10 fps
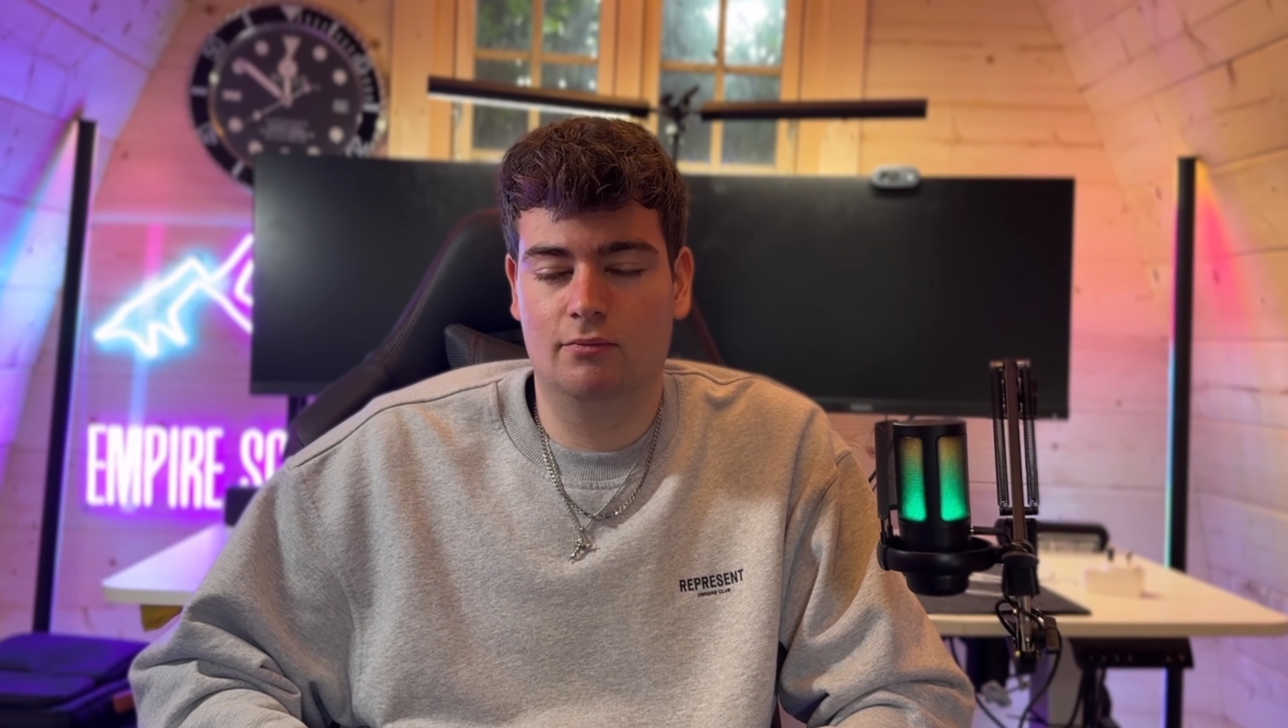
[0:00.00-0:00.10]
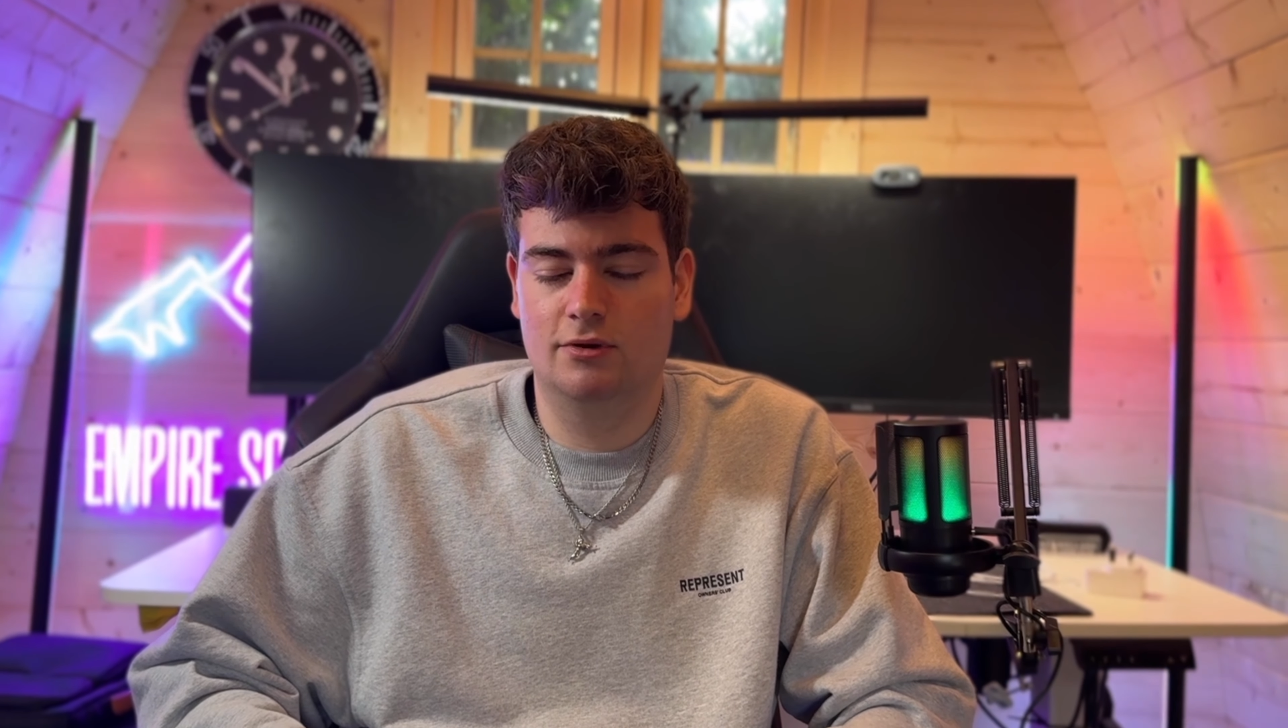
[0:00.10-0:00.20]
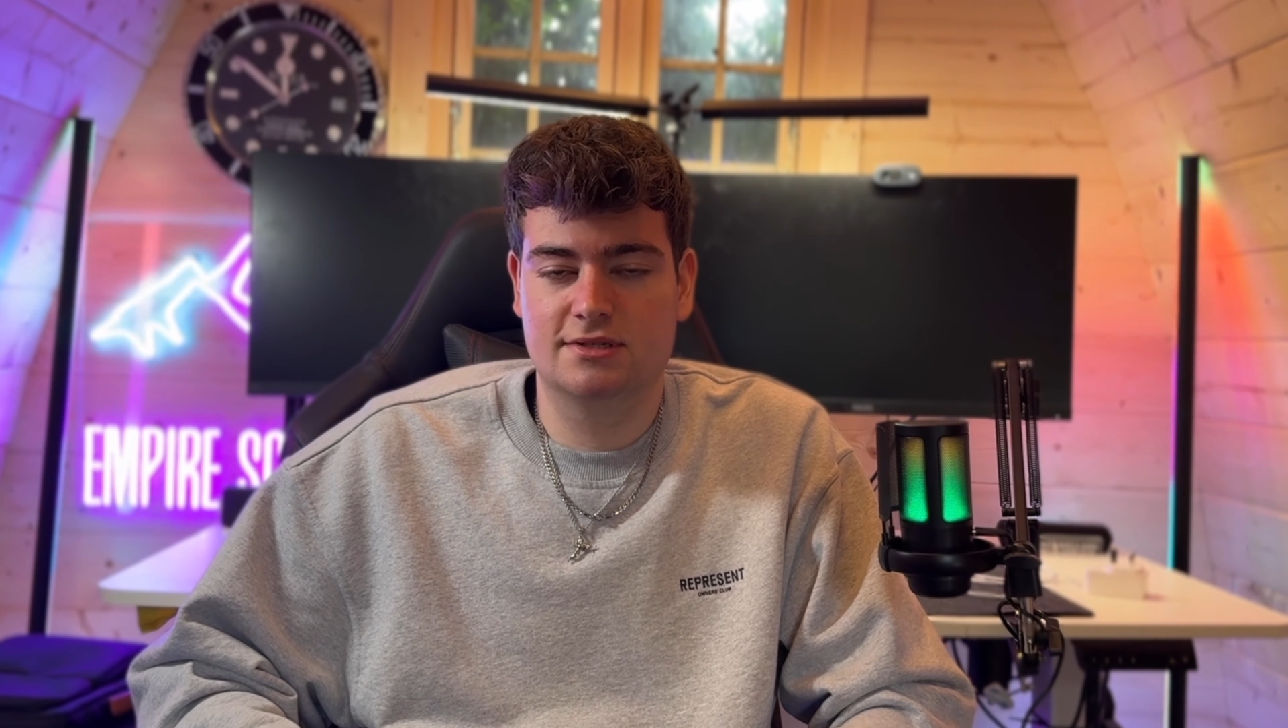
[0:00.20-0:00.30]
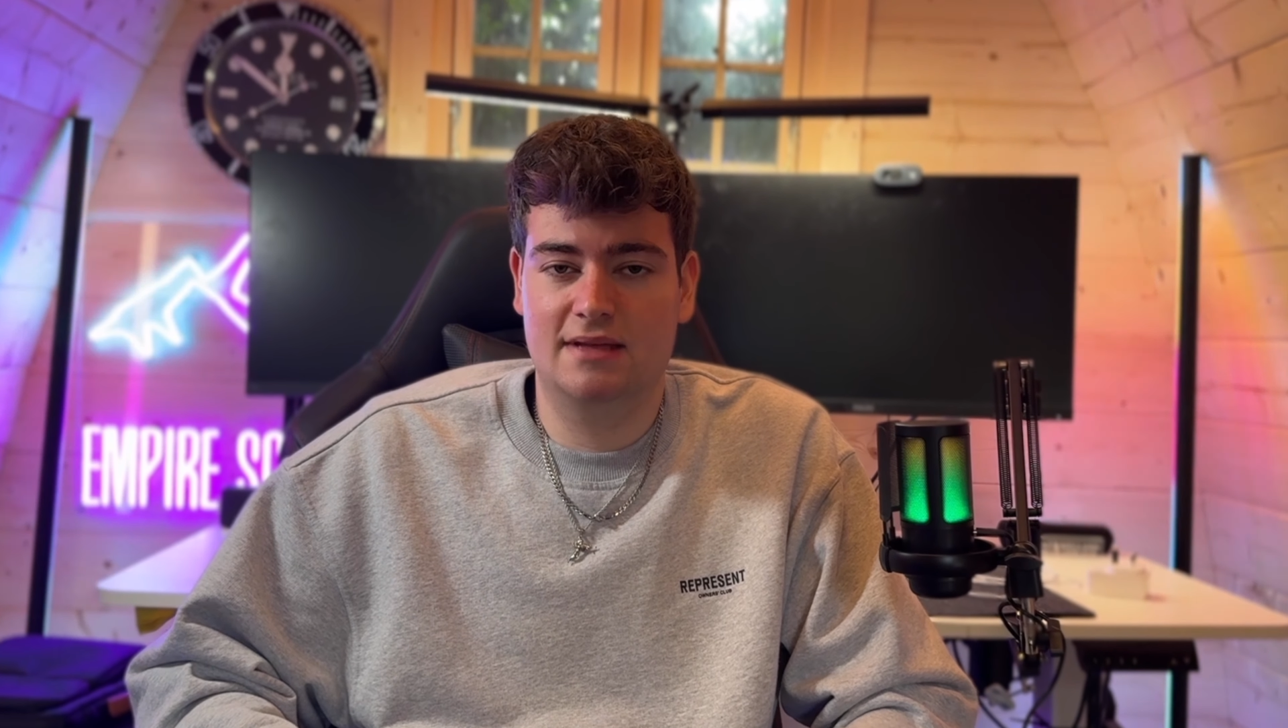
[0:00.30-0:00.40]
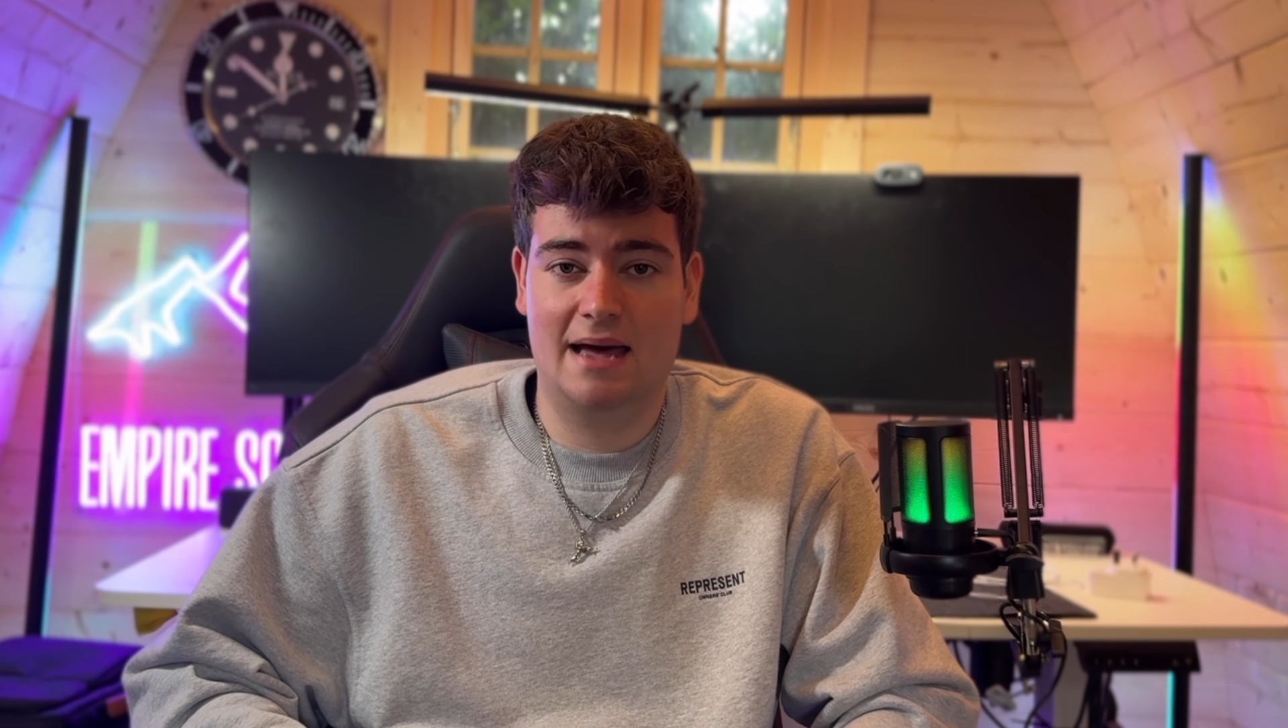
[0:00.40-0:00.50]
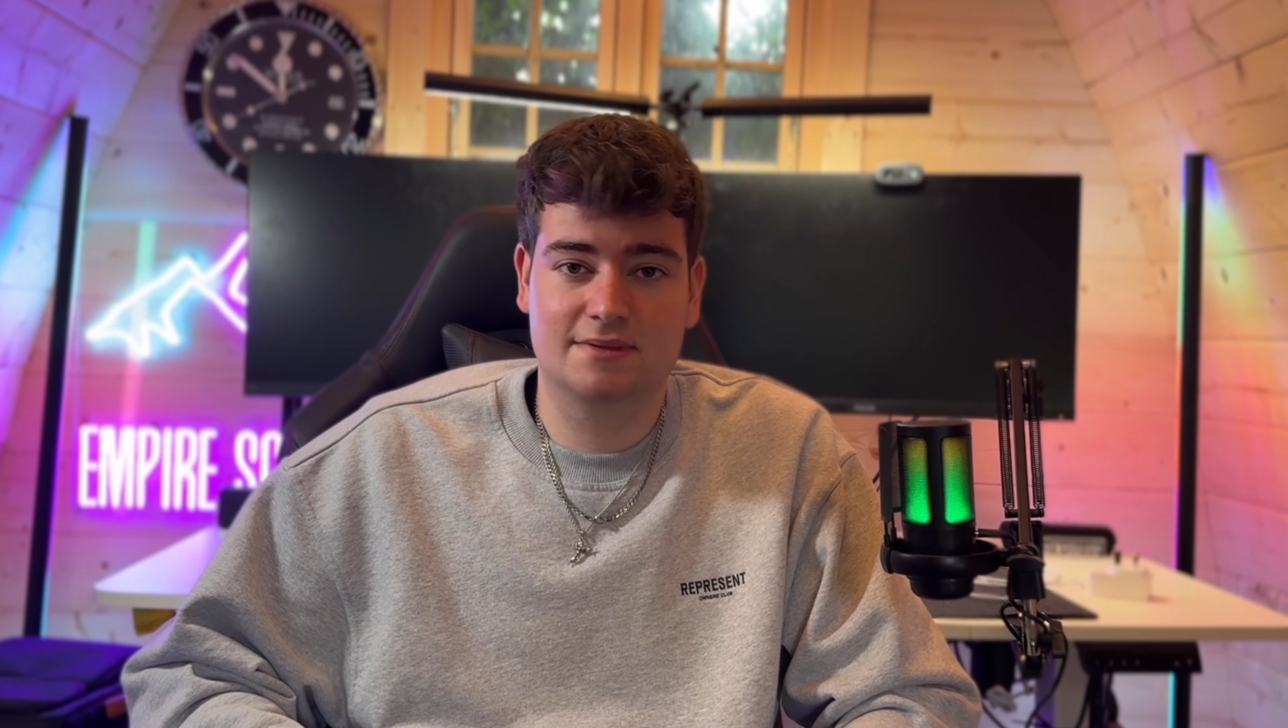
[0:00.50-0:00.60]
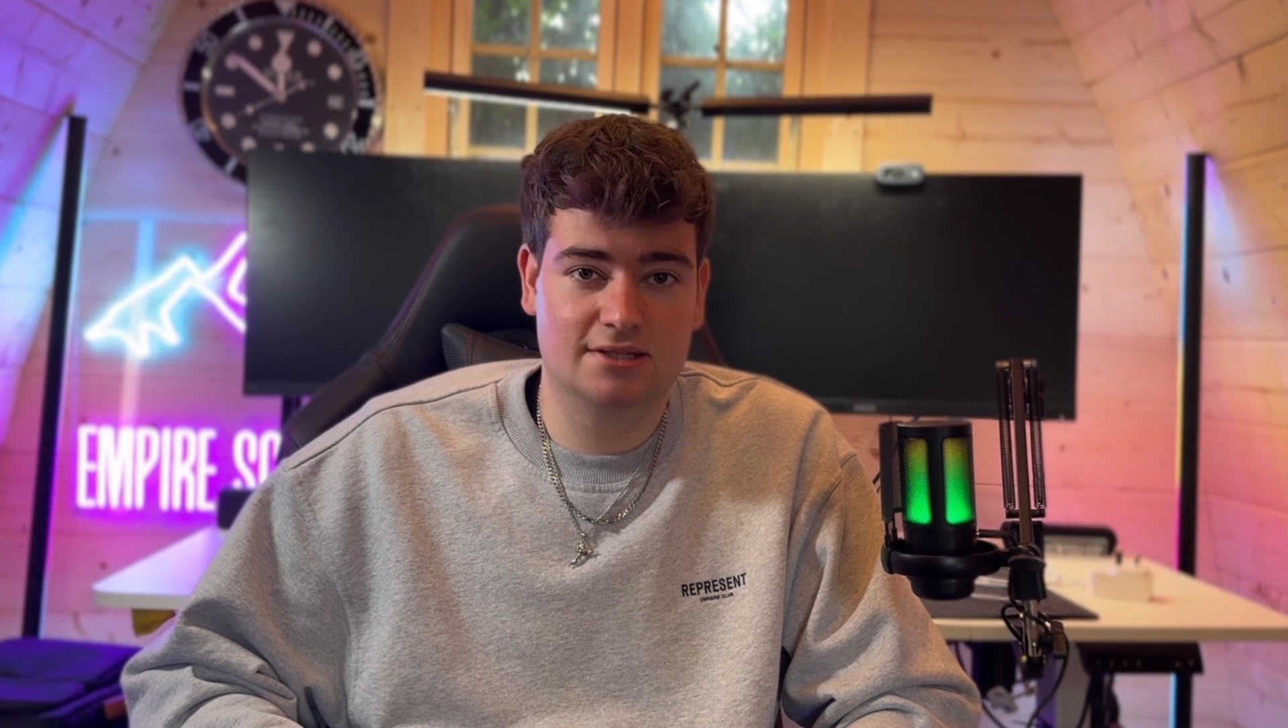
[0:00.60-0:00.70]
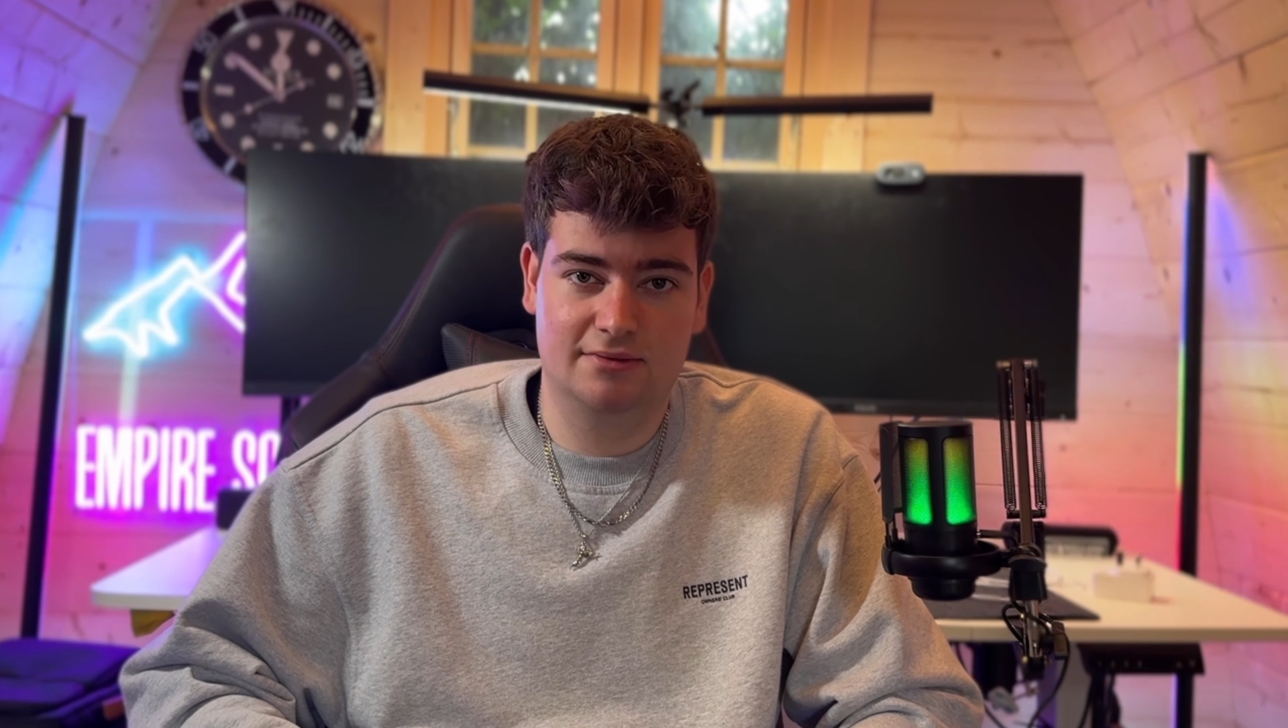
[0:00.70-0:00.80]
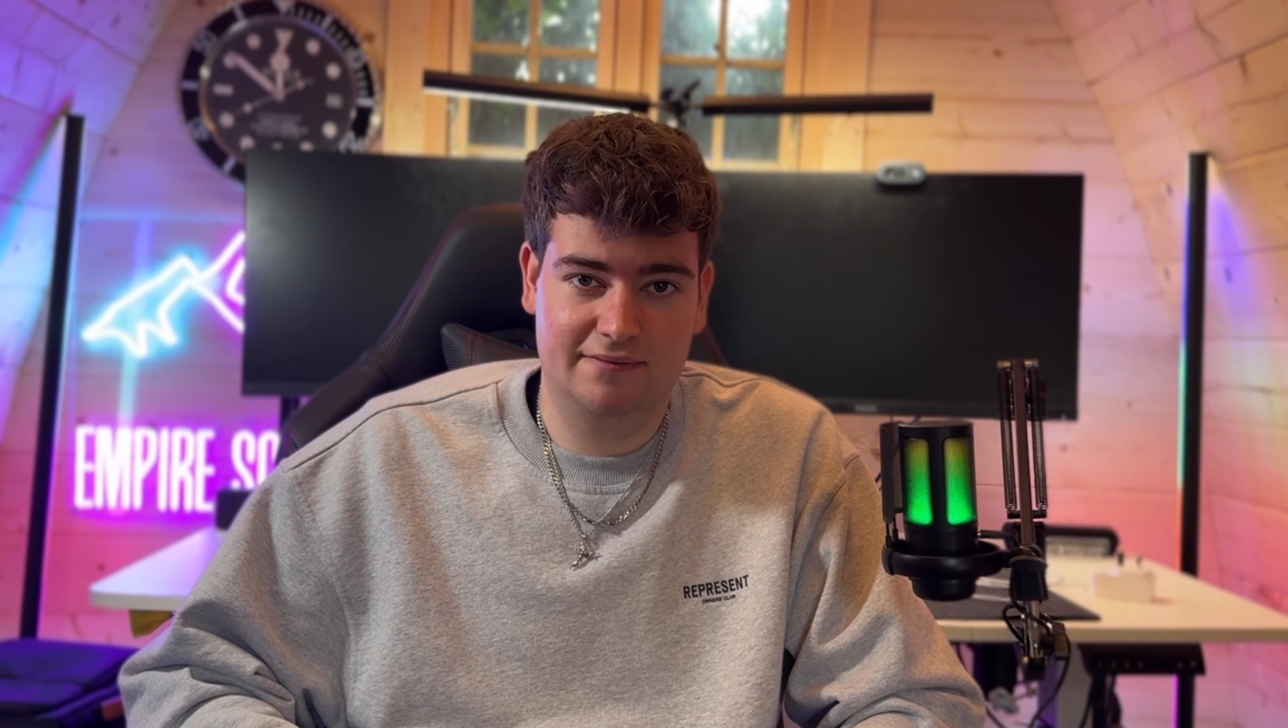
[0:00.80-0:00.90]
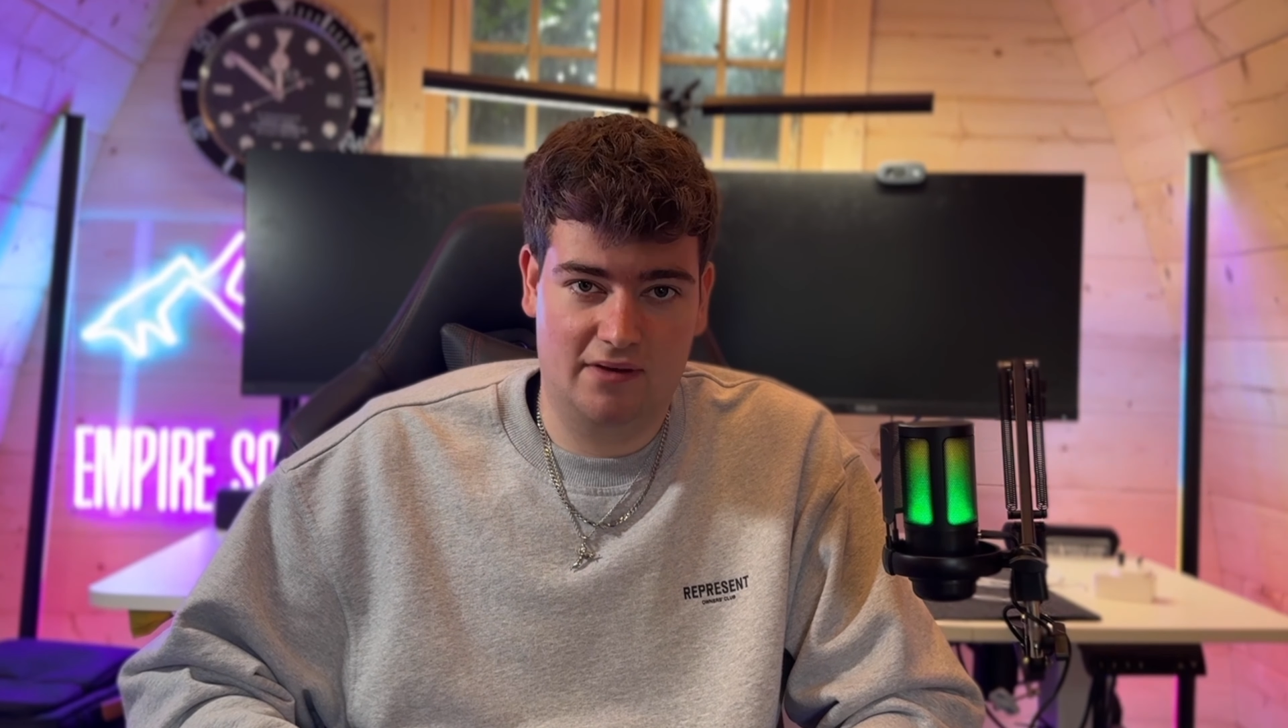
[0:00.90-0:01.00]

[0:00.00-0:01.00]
and was absolutely